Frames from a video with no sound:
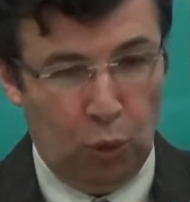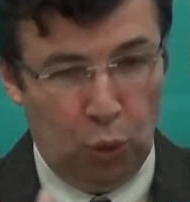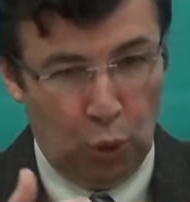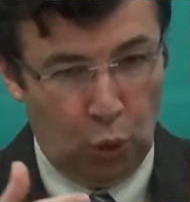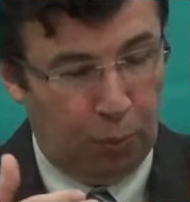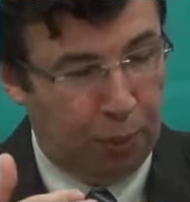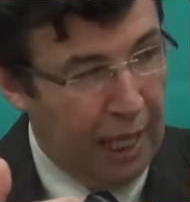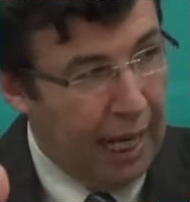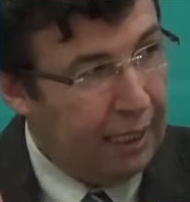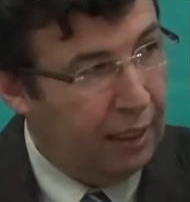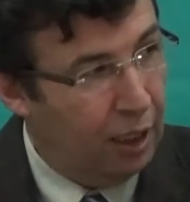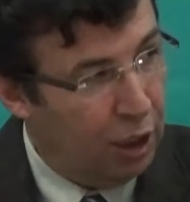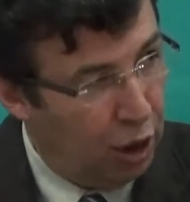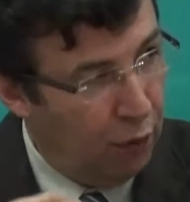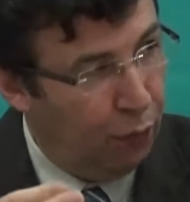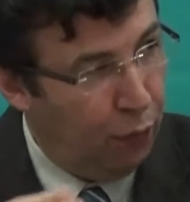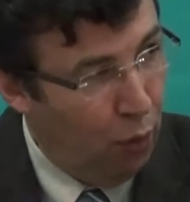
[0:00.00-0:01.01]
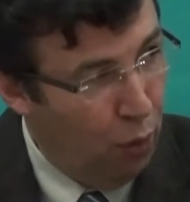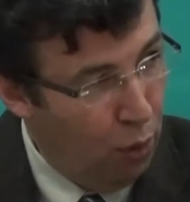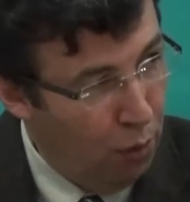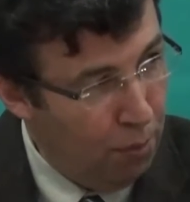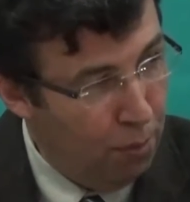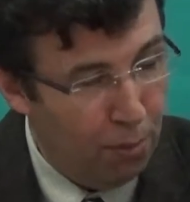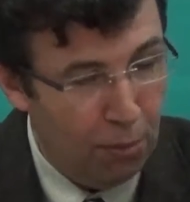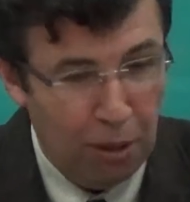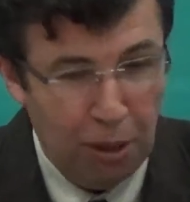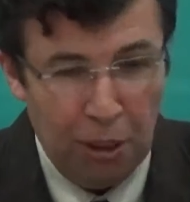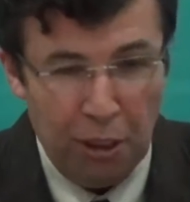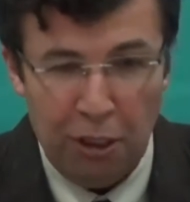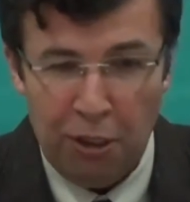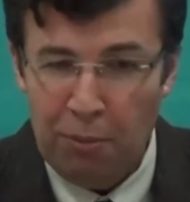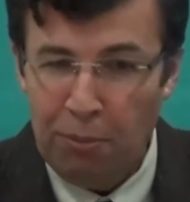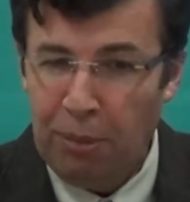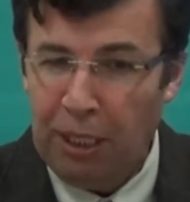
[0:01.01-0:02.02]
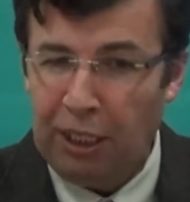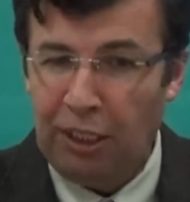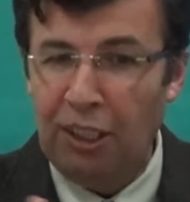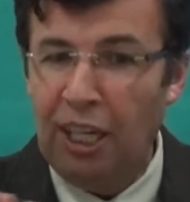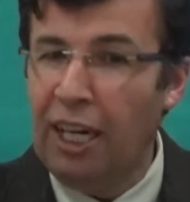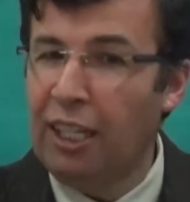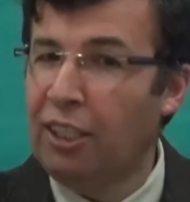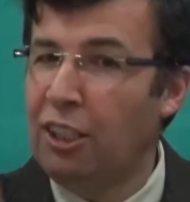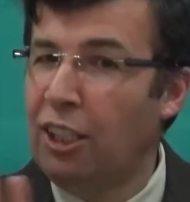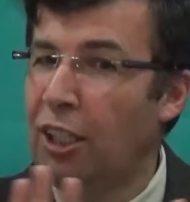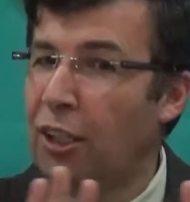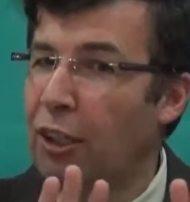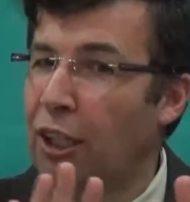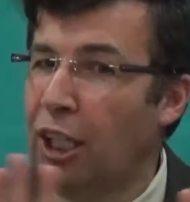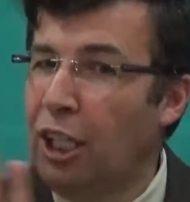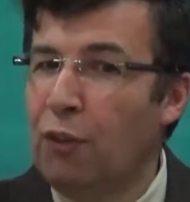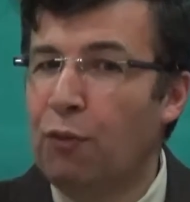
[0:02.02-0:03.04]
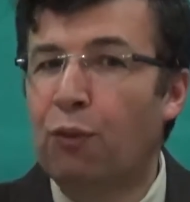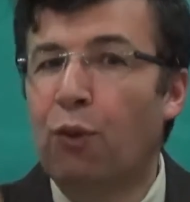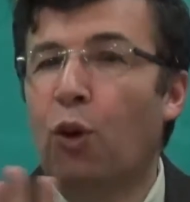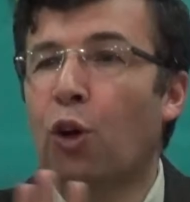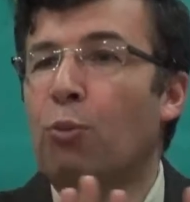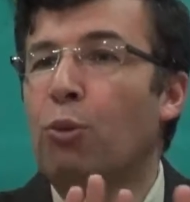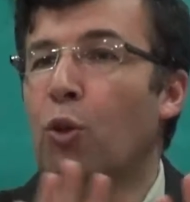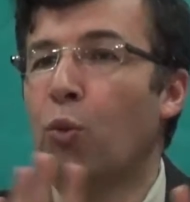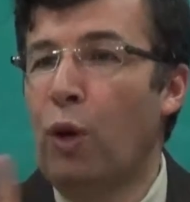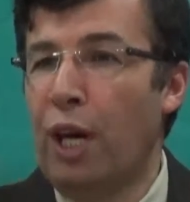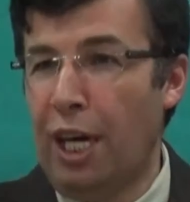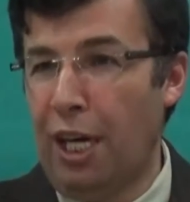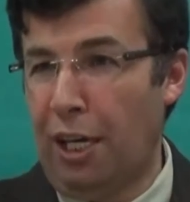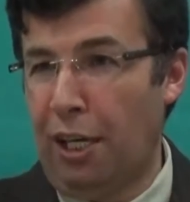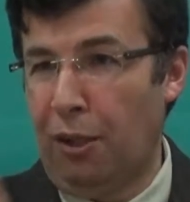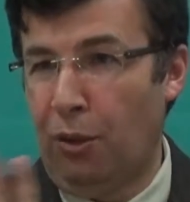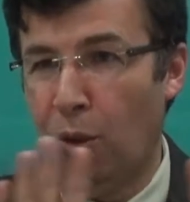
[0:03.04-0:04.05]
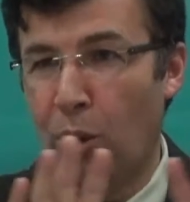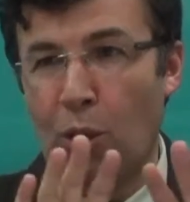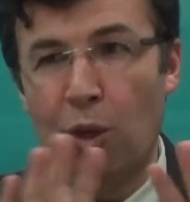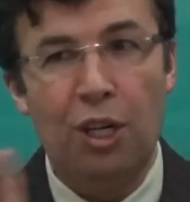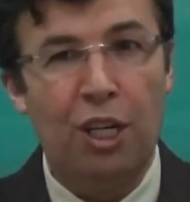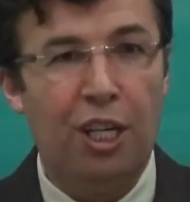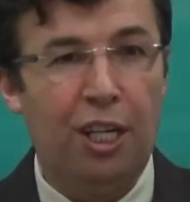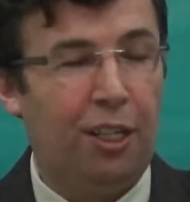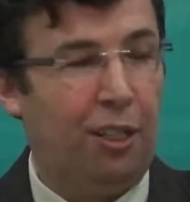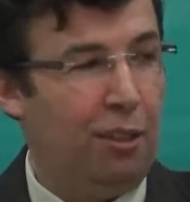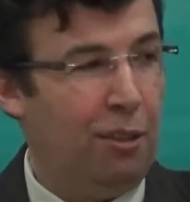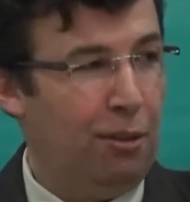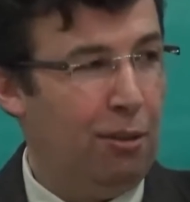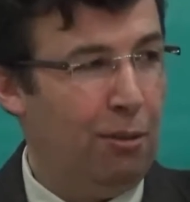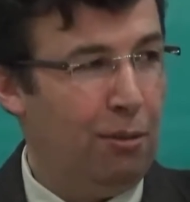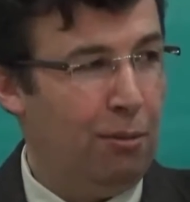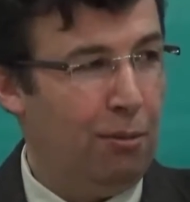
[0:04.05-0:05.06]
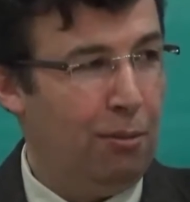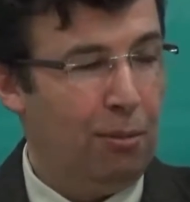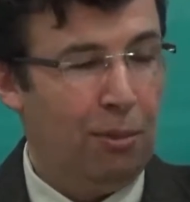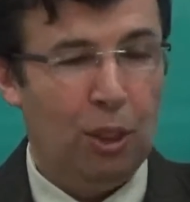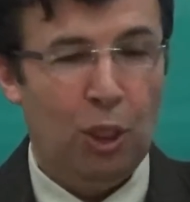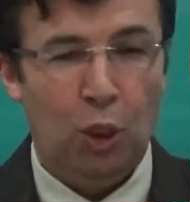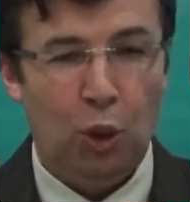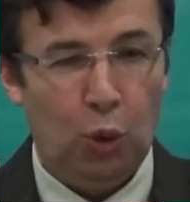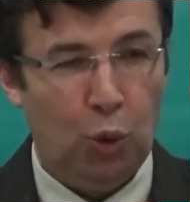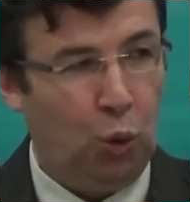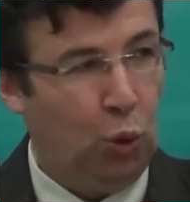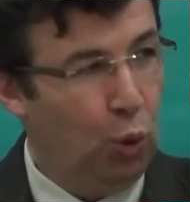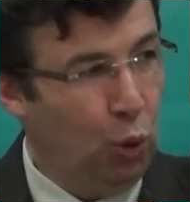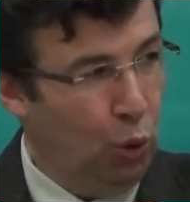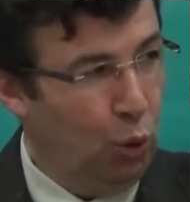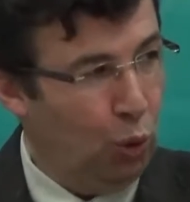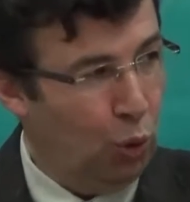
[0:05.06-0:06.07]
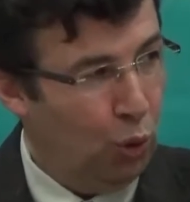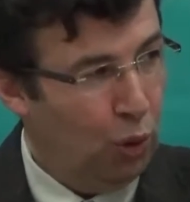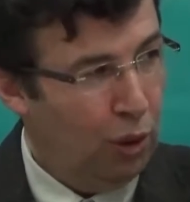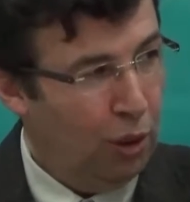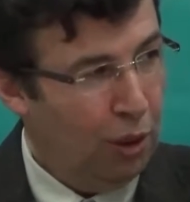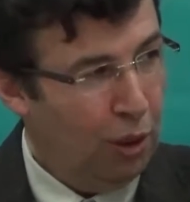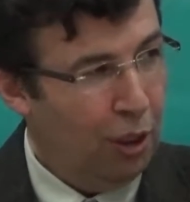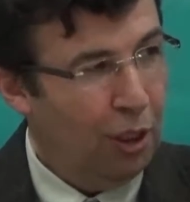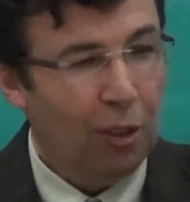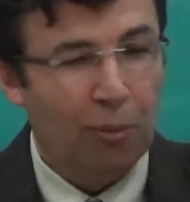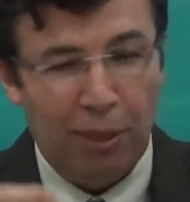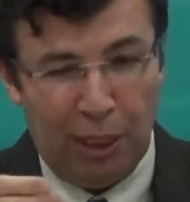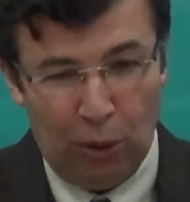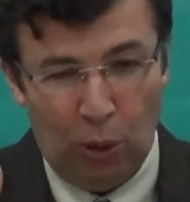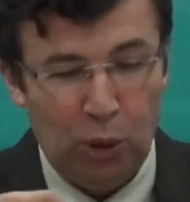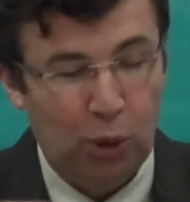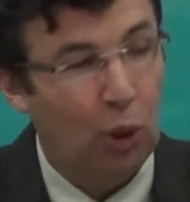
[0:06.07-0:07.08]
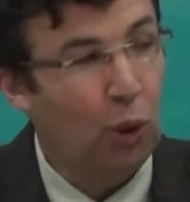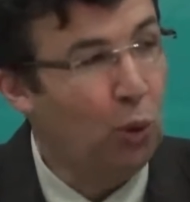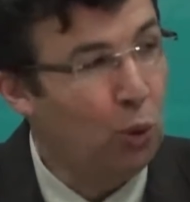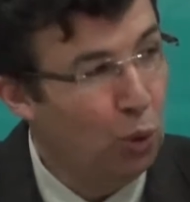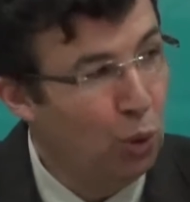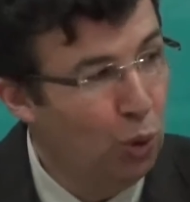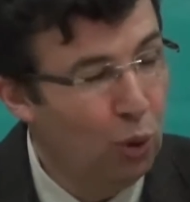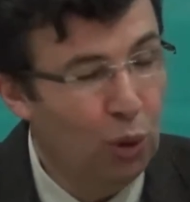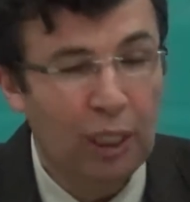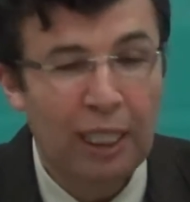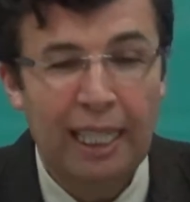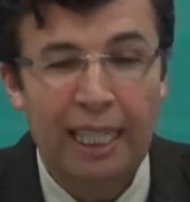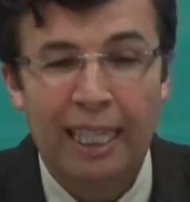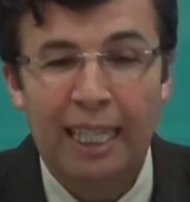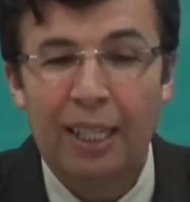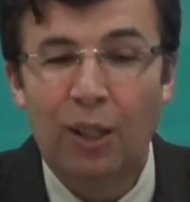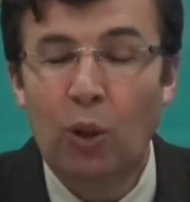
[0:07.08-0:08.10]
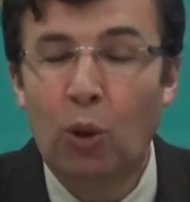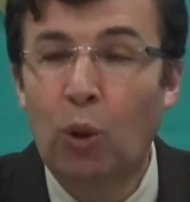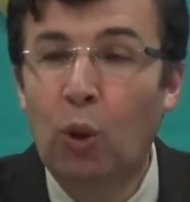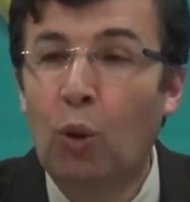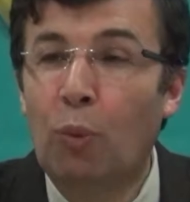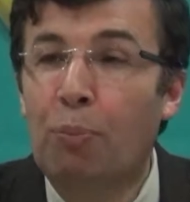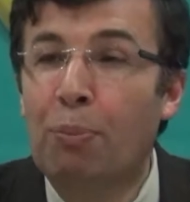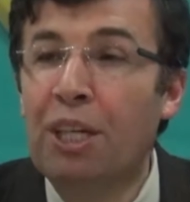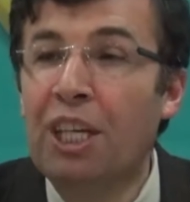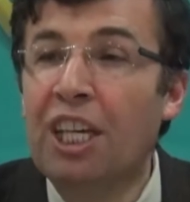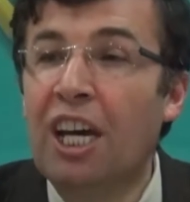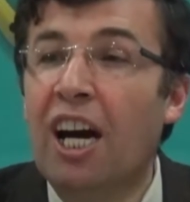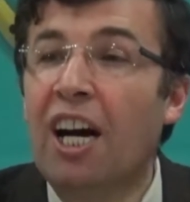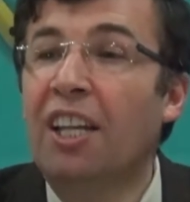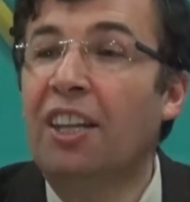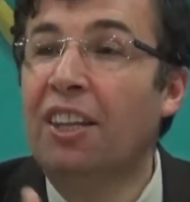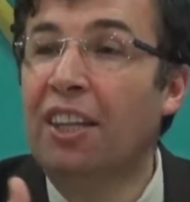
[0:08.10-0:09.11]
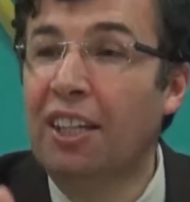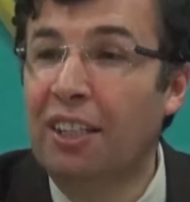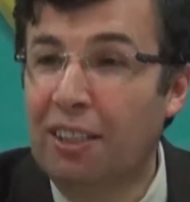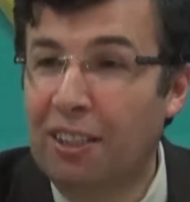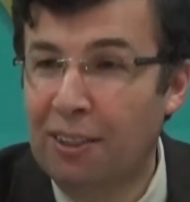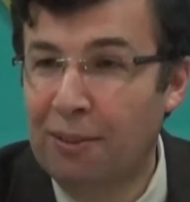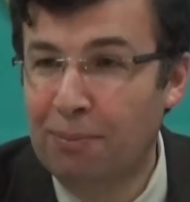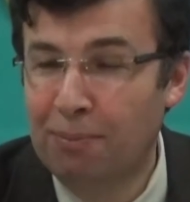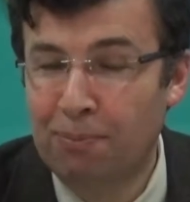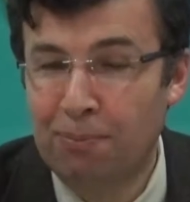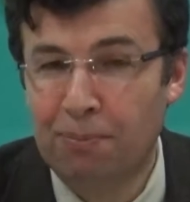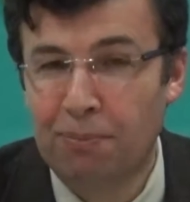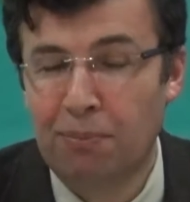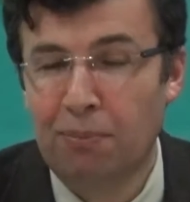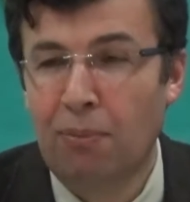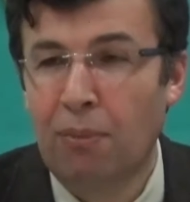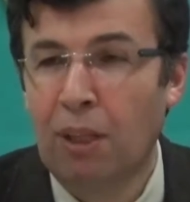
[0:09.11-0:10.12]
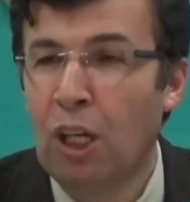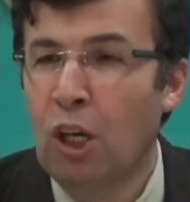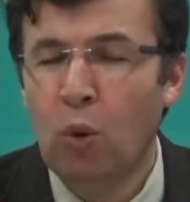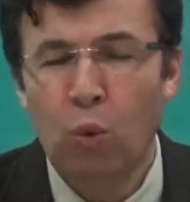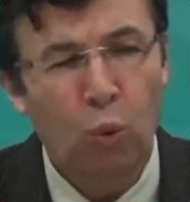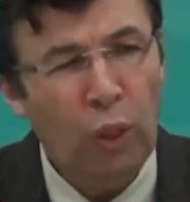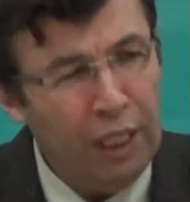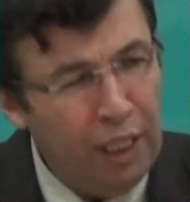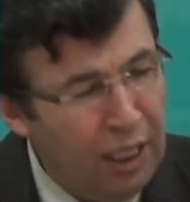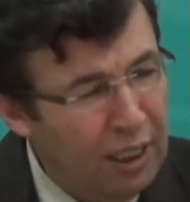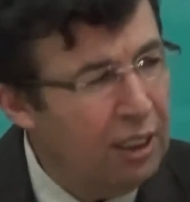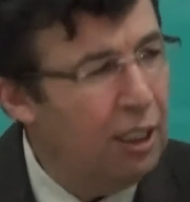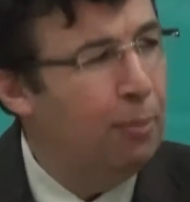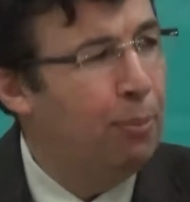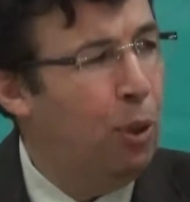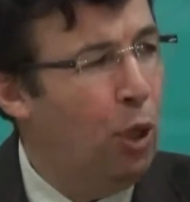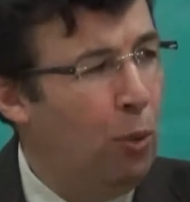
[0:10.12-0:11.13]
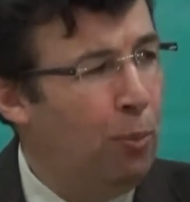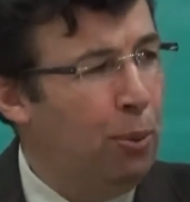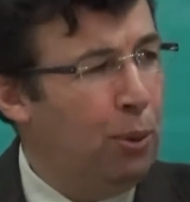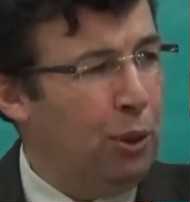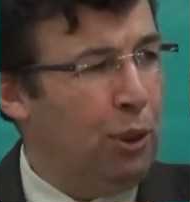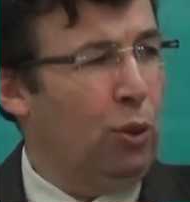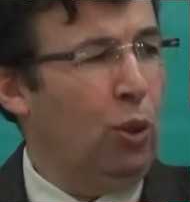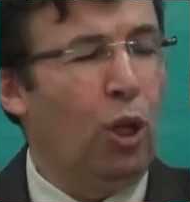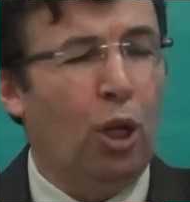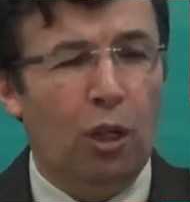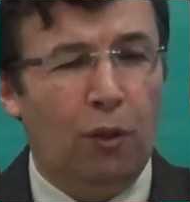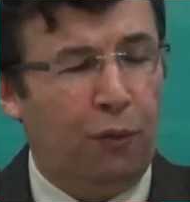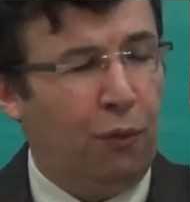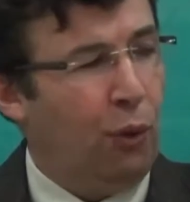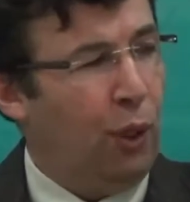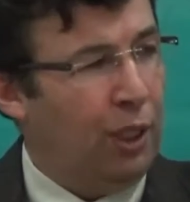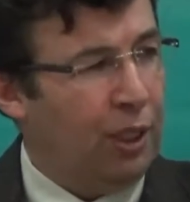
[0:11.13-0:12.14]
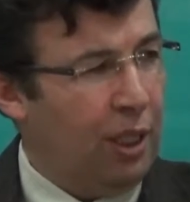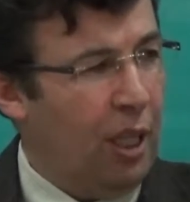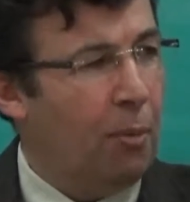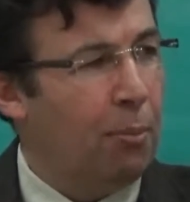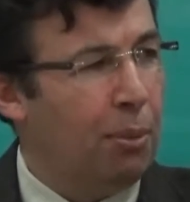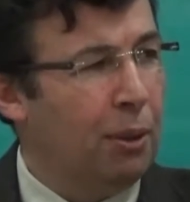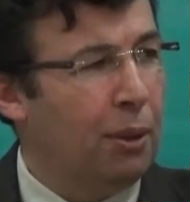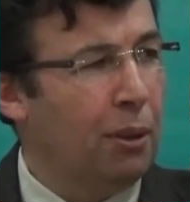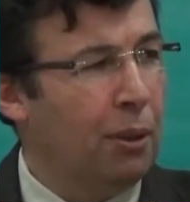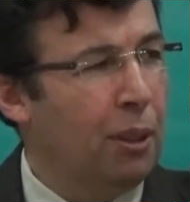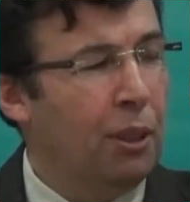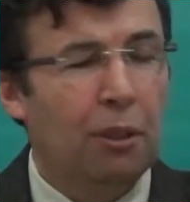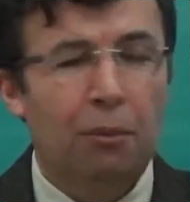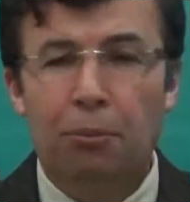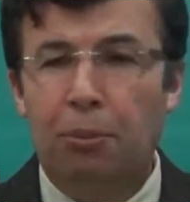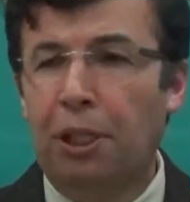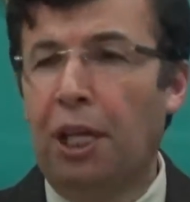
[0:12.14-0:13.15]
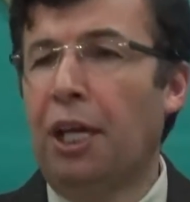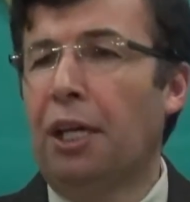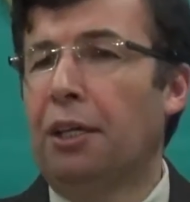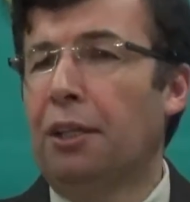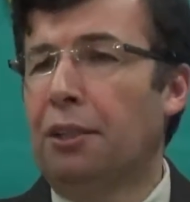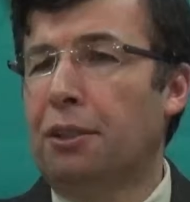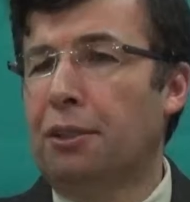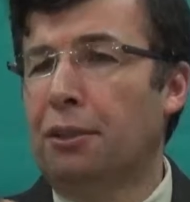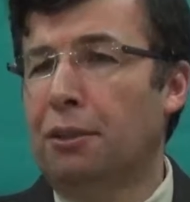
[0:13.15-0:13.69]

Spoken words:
You practice the form, but not in formal way only. You do, but also you go beyond it. What is the purpose of, for example, prayer?